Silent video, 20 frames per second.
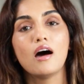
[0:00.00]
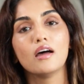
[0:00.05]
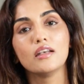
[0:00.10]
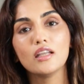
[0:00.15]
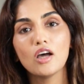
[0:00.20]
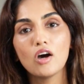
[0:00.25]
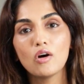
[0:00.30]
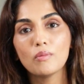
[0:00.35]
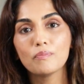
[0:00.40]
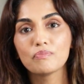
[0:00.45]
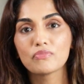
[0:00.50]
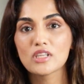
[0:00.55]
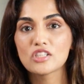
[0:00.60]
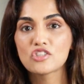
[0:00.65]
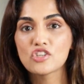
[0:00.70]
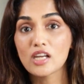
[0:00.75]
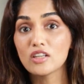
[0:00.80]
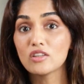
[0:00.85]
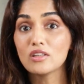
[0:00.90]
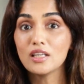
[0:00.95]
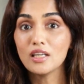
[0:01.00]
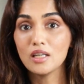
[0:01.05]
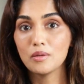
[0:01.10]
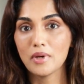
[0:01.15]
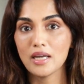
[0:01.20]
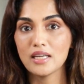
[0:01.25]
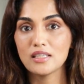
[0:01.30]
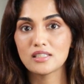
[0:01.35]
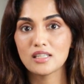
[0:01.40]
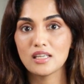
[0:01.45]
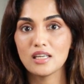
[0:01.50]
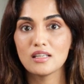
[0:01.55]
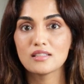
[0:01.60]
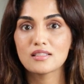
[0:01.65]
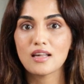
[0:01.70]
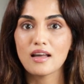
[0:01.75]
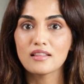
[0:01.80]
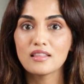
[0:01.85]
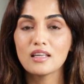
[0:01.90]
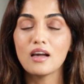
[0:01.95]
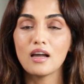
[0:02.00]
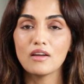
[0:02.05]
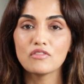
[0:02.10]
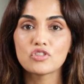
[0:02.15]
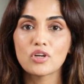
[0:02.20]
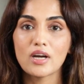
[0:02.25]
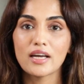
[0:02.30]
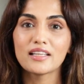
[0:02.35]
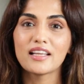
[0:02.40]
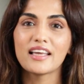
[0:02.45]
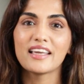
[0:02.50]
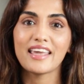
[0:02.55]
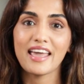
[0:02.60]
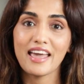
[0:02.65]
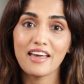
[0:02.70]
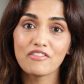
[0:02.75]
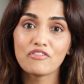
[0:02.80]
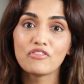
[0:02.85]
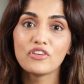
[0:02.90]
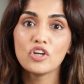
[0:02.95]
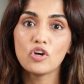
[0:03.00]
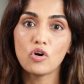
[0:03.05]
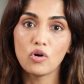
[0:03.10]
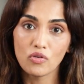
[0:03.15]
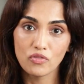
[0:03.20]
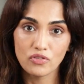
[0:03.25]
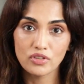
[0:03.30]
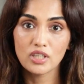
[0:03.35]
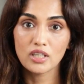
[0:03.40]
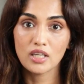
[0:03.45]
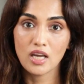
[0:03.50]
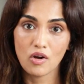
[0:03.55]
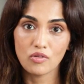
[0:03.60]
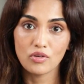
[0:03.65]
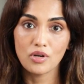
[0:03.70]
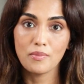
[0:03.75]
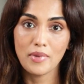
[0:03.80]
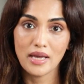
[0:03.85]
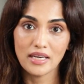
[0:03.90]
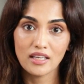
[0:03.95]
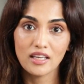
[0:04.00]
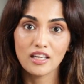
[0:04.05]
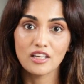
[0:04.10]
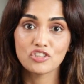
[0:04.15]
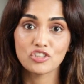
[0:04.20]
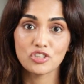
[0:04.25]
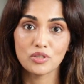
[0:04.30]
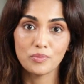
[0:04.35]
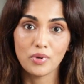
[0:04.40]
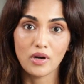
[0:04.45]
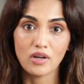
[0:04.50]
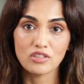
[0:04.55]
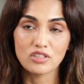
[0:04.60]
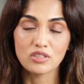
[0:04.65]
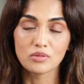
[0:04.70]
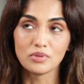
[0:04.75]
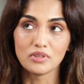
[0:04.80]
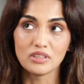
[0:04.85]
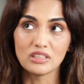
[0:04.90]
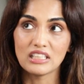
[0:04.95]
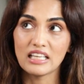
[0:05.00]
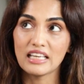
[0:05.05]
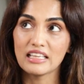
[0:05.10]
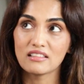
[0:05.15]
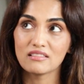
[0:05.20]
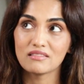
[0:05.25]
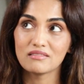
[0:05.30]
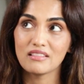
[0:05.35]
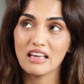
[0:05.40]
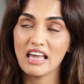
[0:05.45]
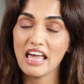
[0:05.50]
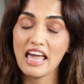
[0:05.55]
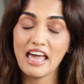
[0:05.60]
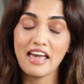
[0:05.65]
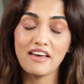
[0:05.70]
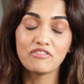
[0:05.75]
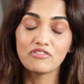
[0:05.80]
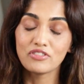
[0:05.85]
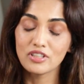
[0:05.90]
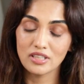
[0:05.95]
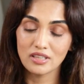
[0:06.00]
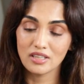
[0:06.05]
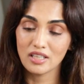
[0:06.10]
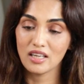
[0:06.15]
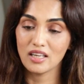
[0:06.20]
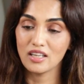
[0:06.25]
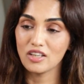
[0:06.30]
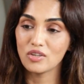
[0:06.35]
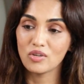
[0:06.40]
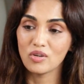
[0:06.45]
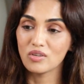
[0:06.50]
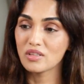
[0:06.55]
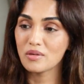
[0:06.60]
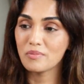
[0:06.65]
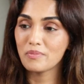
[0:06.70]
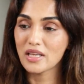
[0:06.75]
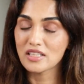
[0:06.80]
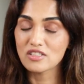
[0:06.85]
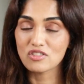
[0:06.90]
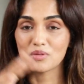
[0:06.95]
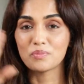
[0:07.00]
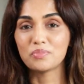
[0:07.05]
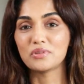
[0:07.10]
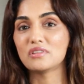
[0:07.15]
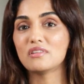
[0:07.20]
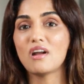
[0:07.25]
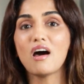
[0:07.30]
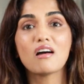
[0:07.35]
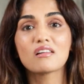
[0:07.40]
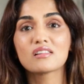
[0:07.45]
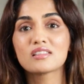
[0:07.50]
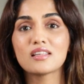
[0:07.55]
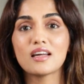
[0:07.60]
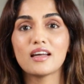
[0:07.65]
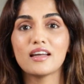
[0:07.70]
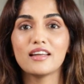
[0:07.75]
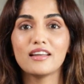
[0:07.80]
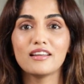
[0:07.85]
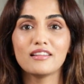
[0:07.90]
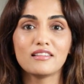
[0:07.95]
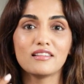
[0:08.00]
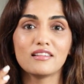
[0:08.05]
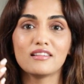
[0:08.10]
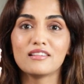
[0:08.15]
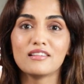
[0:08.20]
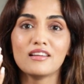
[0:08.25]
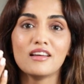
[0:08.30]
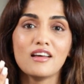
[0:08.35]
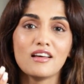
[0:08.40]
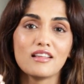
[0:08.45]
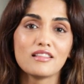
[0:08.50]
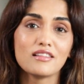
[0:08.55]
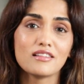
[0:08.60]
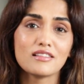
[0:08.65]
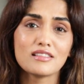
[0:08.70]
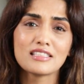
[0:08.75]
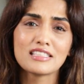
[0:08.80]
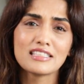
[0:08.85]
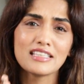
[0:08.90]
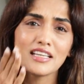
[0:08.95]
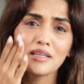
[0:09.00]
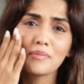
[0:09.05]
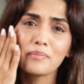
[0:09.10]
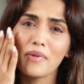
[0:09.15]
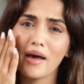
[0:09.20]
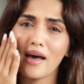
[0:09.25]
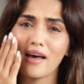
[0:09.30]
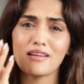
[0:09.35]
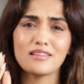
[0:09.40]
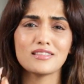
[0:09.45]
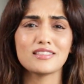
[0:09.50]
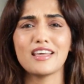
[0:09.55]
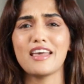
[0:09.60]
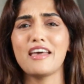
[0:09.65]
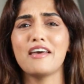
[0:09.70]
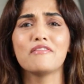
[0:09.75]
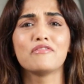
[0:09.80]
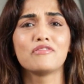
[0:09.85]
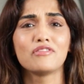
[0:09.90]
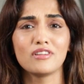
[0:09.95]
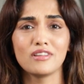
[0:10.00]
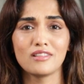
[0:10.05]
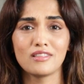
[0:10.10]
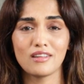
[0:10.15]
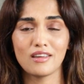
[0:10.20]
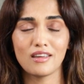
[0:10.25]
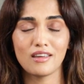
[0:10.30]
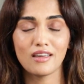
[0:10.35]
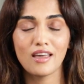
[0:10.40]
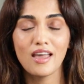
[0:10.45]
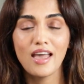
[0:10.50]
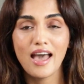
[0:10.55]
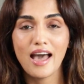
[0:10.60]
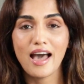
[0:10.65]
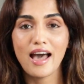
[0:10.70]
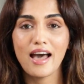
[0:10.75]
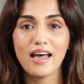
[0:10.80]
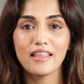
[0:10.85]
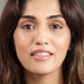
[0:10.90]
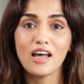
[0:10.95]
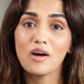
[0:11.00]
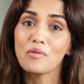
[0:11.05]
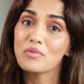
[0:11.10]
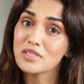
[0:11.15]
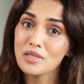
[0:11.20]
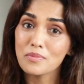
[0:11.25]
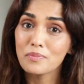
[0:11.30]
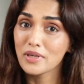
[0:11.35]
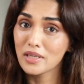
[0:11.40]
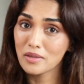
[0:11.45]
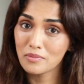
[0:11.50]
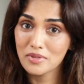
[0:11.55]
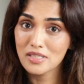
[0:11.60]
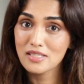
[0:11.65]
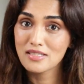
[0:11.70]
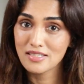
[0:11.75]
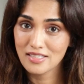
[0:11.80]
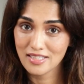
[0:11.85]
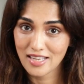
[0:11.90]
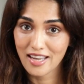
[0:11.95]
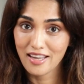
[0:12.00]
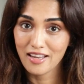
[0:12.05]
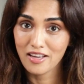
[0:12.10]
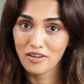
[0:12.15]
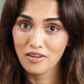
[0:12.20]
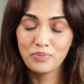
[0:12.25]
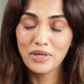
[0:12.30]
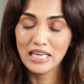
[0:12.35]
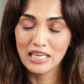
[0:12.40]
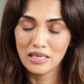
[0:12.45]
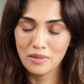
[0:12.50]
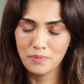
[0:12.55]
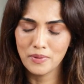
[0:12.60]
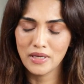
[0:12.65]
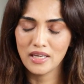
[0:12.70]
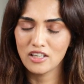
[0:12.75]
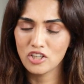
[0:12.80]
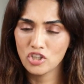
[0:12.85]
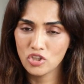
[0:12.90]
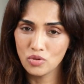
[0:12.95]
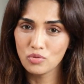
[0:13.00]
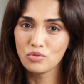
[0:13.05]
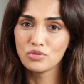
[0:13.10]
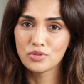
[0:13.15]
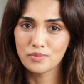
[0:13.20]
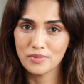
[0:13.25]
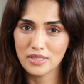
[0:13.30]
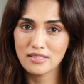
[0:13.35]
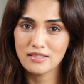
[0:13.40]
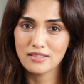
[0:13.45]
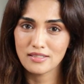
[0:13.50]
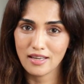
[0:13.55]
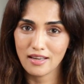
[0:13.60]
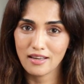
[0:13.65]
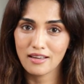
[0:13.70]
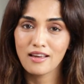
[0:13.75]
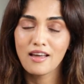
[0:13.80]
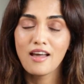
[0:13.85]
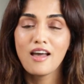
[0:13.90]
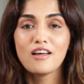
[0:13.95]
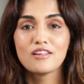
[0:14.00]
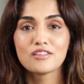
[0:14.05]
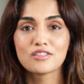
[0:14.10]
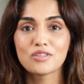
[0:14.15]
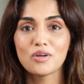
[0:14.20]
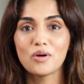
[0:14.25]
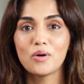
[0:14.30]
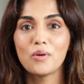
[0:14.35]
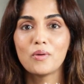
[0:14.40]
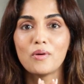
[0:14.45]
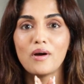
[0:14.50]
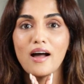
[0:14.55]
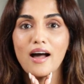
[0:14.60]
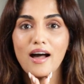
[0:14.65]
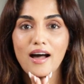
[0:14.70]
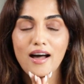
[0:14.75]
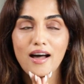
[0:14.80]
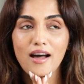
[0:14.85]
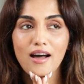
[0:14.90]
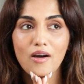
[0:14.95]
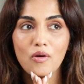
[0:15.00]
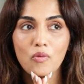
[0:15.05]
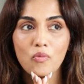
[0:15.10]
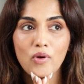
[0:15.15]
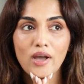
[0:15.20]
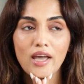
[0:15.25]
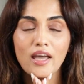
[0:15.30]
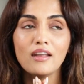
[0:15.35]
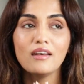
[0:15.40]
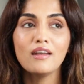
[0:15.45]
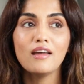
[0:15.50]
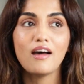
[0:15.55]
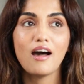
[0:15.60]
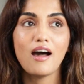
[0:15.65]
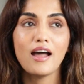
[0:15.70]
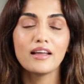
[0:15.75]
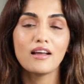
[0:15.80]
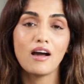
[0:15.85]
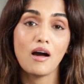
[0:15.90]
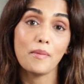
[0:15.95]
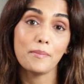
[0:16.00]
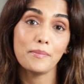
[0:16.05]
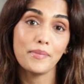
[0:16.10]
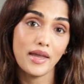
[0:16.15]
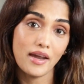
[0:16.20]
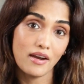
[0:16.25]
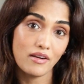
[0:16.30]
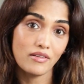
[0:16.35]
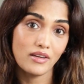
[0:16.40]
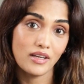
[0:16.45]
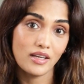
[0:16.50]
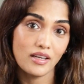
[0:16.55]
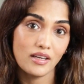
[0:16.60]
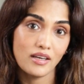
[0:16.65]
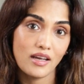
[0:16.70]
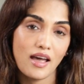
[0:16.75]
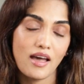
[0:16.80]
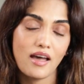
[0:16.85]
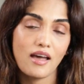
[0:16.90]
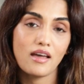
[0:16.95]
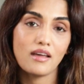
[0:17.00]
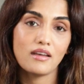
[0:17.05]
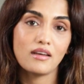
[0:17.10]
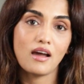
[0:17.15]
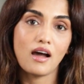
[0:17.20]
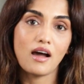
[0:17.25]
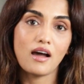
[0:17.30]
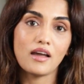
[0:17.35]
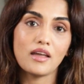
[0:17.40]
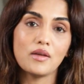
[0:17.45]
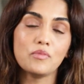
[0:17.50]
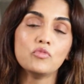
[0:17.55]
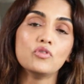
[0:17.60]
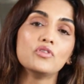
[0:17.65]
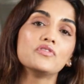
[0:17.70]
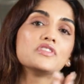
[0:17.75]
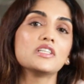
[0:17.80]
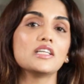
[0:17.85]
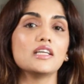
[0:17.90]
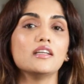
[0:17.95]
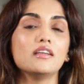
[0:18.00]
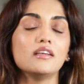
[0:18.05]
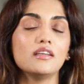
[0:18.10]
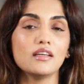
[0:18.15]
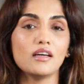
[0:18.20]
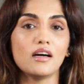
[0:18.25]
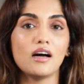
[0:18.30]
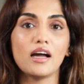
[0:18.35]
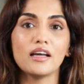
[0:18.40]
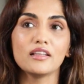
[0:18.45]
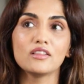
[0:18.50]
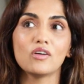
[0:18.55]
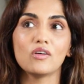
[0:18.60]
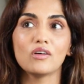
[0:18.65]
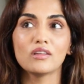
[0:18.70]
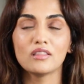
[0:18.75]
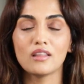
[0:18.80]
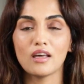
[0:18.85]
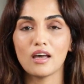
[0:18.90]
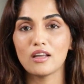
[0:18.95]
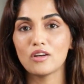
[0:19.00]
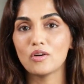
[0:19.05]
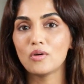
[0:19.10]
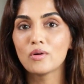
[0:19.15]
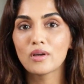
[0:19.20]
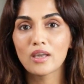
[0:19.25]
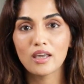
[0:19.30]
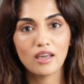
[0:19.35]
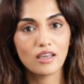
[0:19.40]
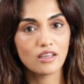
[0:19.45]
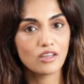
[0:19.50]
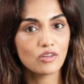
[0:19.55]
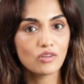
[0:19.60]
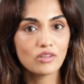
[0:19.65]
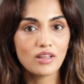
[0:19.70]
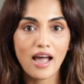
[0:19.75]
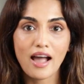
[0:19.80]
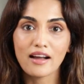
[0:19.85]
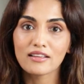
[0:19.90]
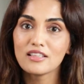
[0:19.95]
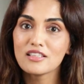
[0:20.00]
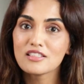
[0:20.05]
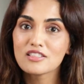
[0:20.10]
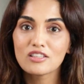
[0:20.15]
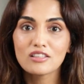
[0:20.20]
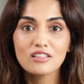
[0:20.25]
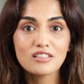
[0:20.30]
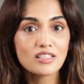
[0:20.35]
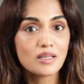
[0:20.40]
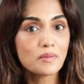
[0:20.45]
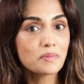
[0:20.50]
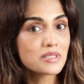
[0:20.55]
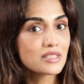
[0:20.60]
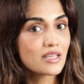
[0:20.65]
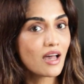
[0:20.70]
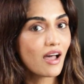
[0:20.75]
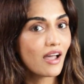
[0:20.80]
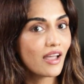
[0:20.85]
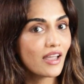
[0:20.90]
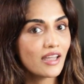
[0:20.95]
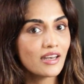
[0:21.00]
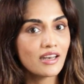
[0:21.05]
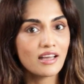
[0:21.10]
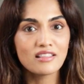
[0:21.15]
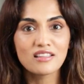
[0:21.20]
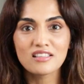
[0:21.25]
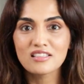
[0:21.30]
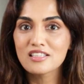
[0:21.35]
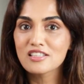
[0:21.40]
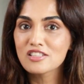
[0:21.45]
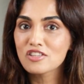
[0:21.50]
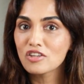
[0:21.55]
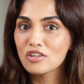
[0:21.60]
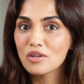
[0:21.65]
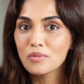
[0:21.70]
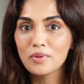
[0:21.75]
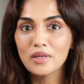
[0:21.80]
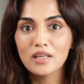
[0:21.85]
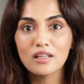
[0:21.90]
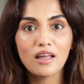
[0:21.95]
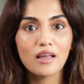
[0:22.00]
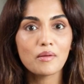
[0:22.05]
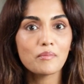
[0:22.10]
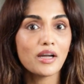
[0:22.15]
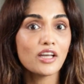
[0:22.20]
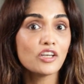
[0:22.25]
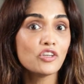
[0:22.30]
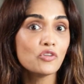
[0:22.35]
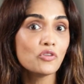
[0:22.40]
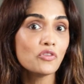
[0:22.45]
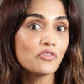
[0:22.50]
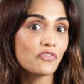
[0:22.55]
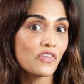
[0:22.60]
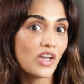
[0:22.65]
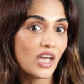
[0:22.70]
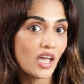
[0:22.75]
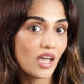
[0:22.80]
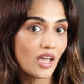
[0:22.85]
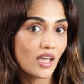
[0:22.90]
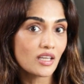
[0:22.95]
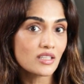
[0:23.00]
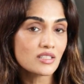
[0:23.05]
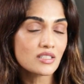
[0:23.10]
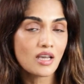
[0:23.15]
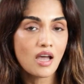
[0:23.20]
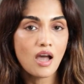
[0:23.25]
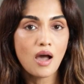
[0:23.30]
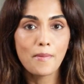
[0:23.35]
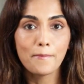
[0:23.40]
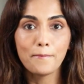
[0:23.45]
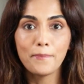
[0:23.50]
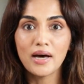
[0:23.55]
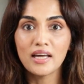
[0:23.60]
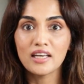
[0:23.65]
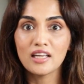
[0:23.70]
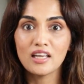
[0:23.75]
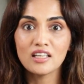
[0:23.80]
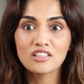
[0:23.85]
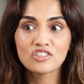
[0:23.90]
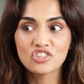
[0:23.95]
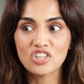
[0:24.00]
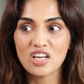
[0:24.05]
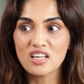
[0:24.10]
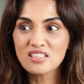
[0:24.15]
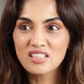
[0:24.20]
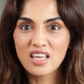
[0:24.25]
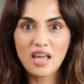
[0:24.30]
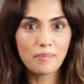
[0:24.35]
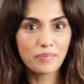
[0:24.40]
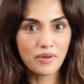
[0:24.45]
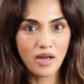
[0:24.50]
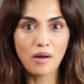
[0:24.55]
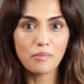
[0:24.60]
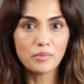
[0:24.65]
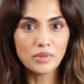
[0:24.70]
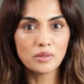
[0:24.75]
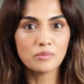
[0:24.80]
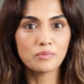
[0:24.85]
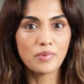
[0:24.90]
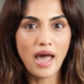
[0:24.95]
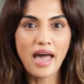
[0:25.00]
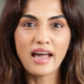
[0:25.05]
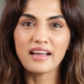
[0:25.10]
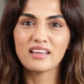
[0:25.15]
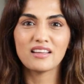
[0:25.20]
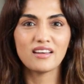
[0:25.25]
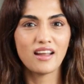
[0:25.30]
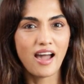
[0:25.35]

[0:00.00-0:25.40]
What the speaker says: Now, generally in my teens, I think I've tried like every over-the-counter medication possible, like everything, you know, the benzoyl peroxide, the zit mask, everything. And that was a big mistake, big, huge mistake. So when I got married and I moved to India, I thought that, okay, you know, the acne is gonna subside and this is gonna be like my new phase. But it just kept coming back. And